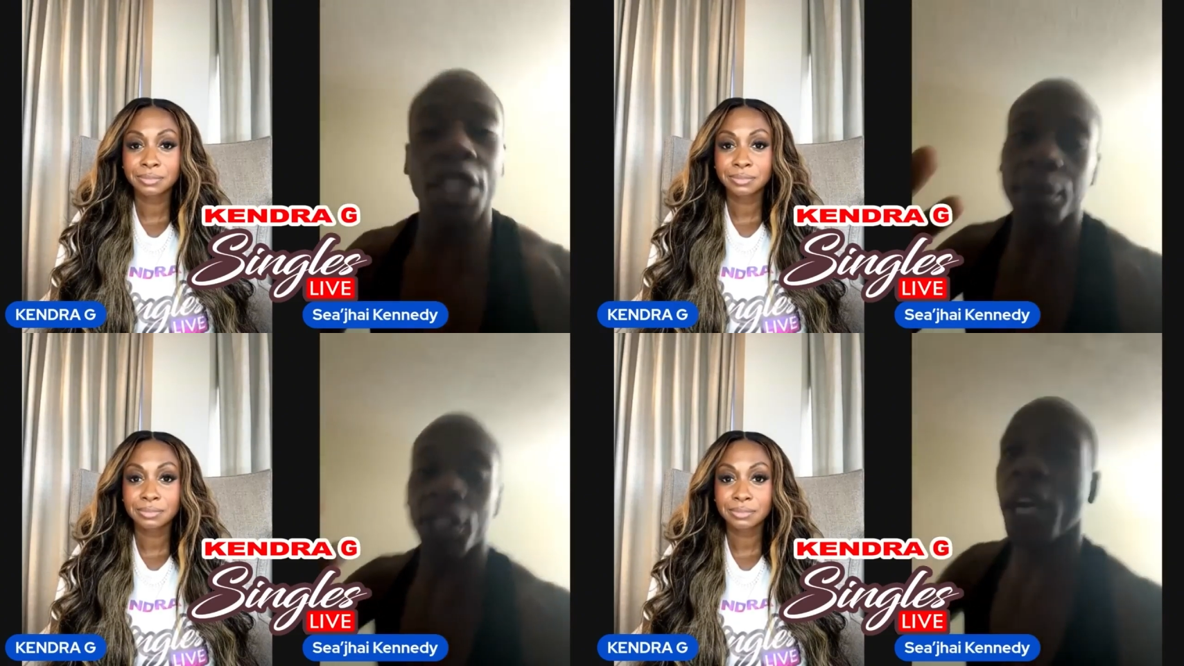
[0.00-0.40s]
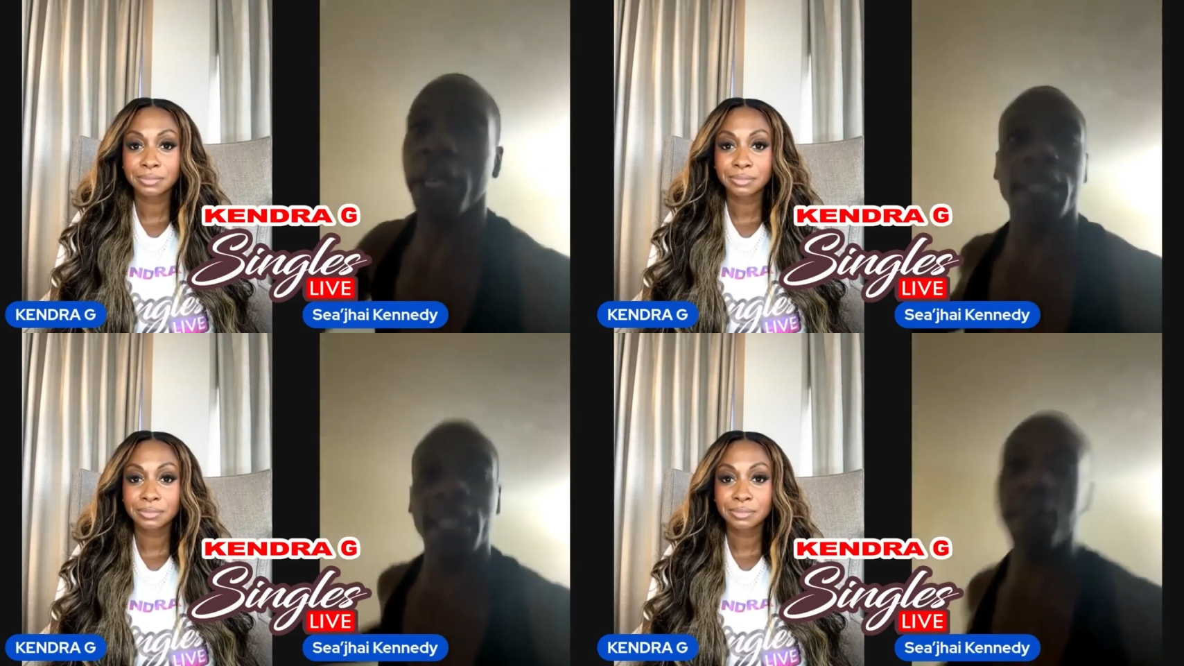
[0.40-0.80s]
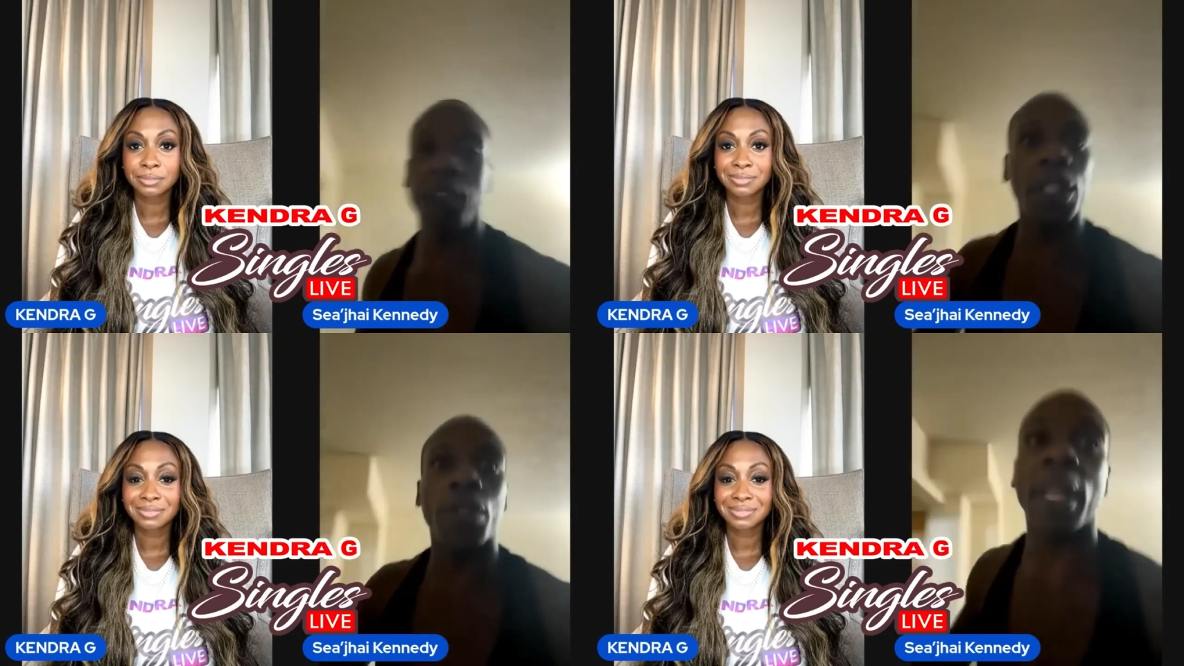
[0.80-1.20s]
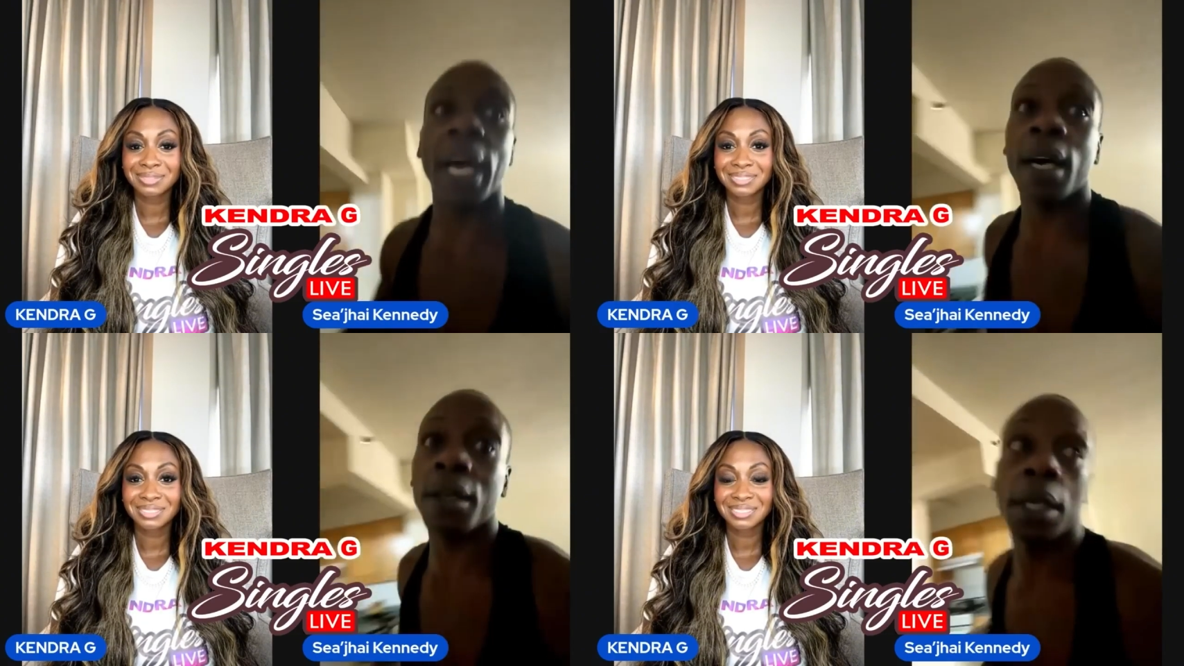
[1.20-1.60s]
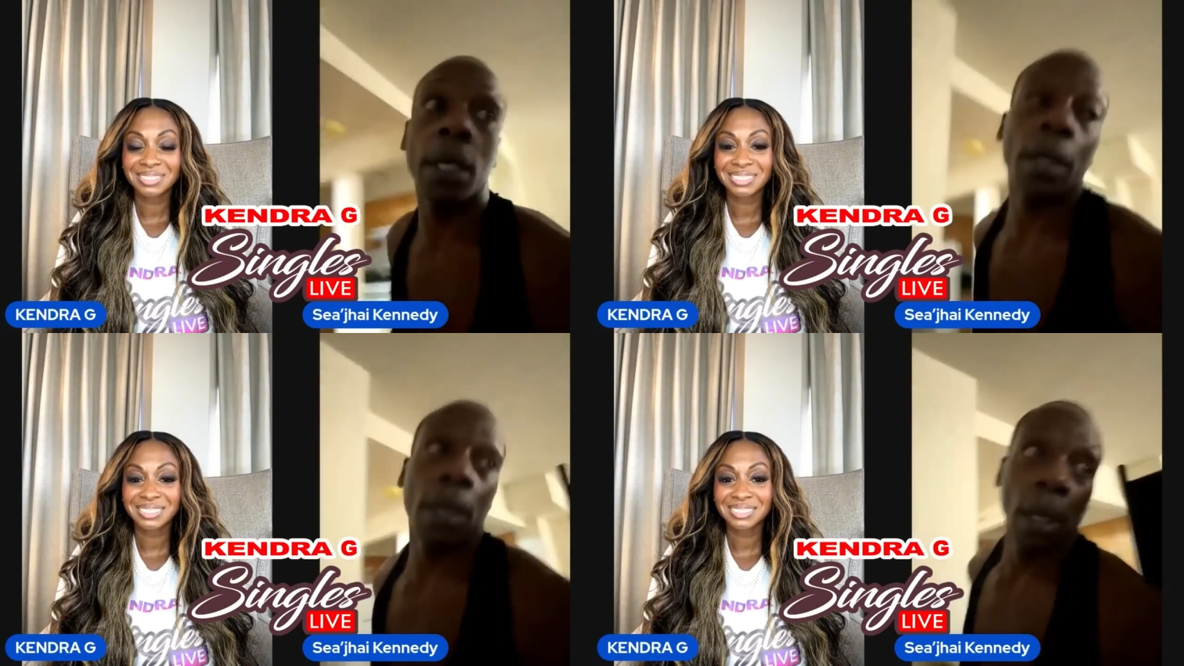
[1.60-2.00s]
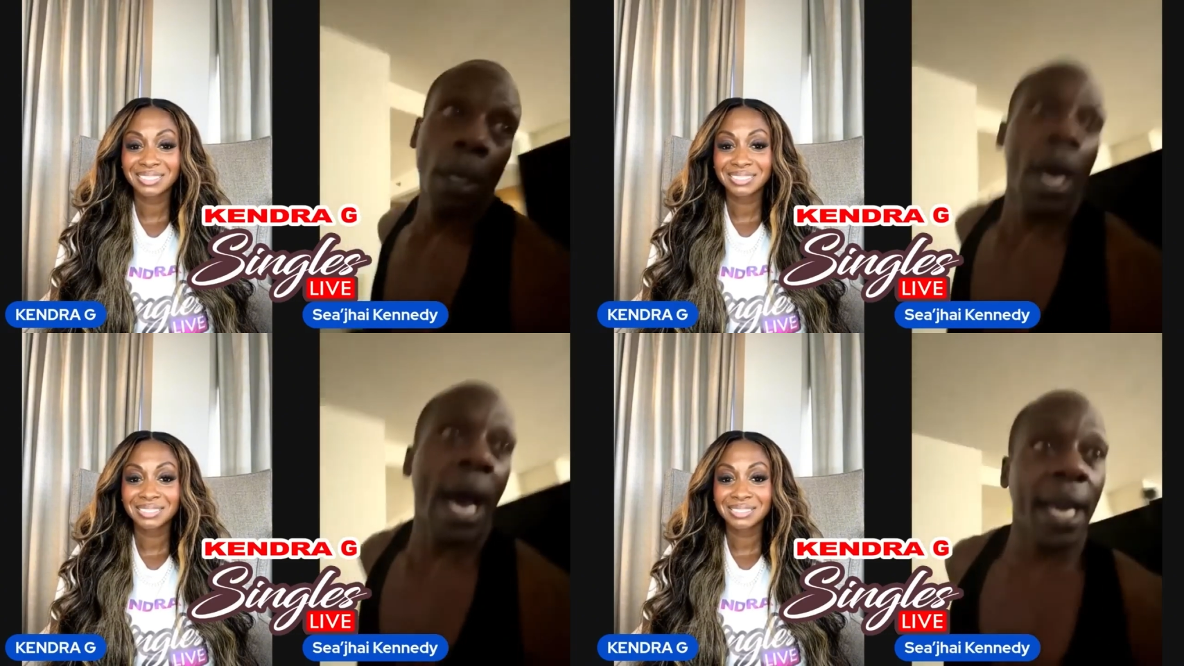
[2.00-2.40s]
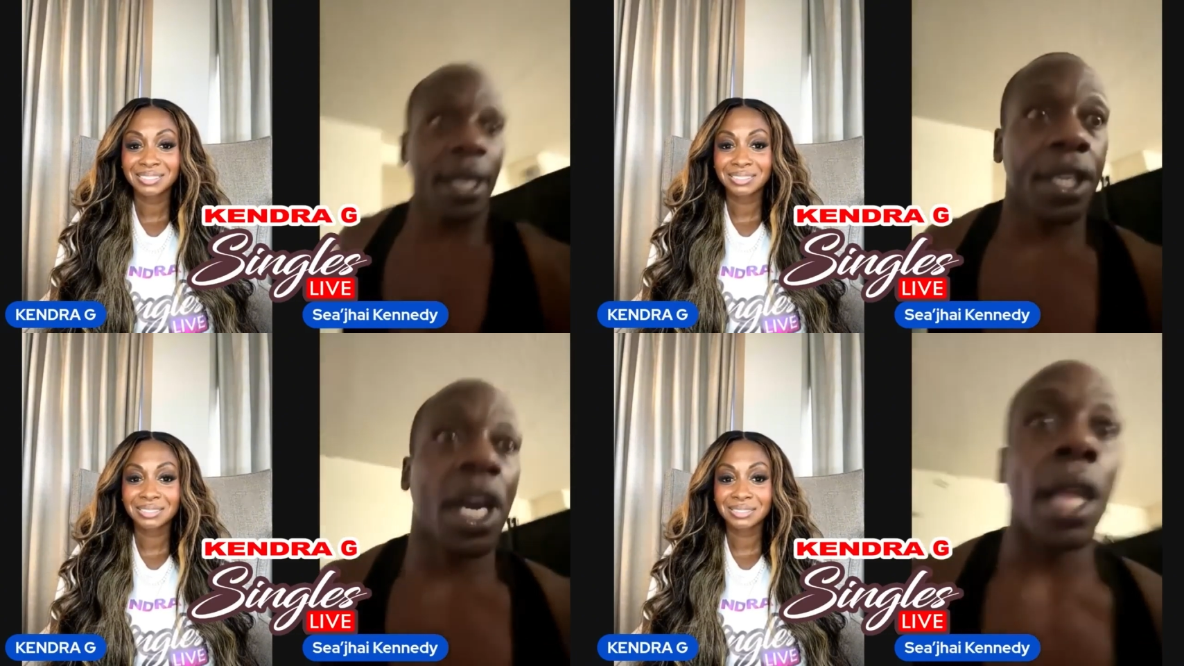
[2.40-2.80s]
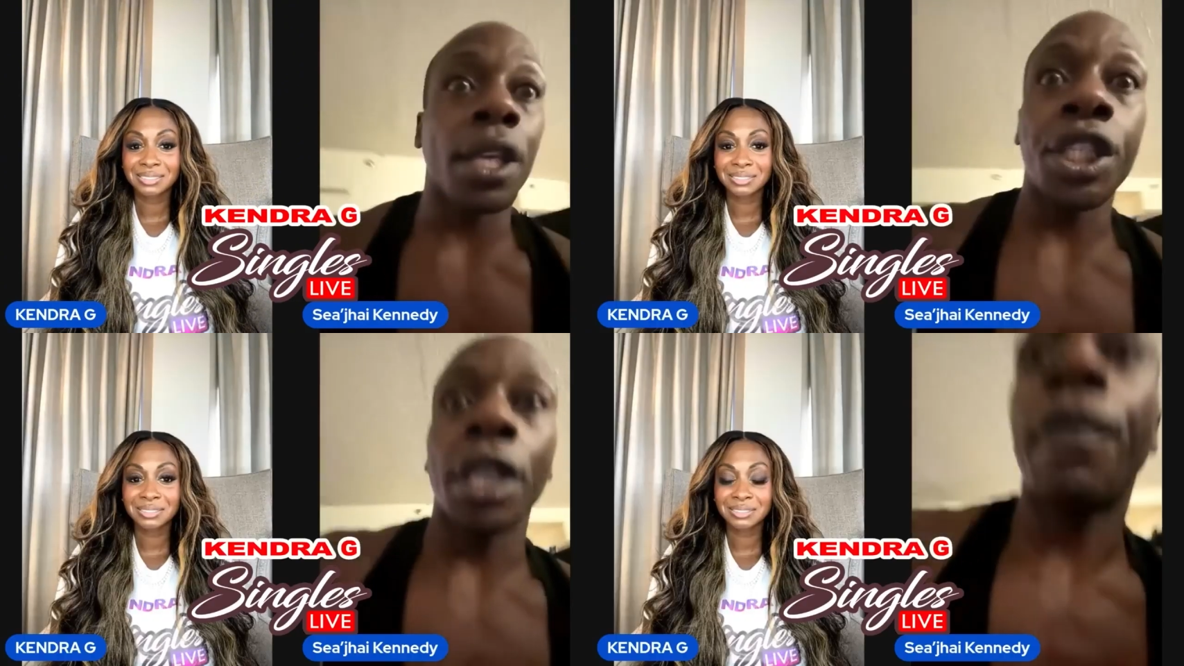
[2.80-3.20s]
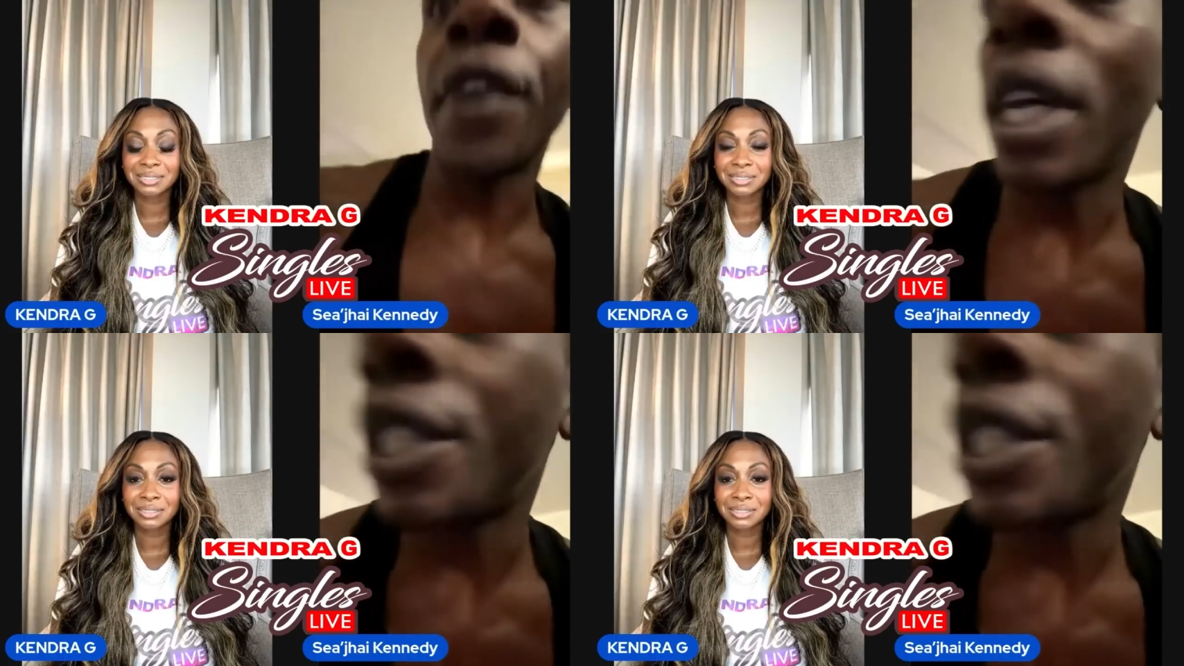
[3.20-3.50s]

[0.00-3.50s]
Speaker 1: I'm sorry, the T V's too loud. I had a scholarship for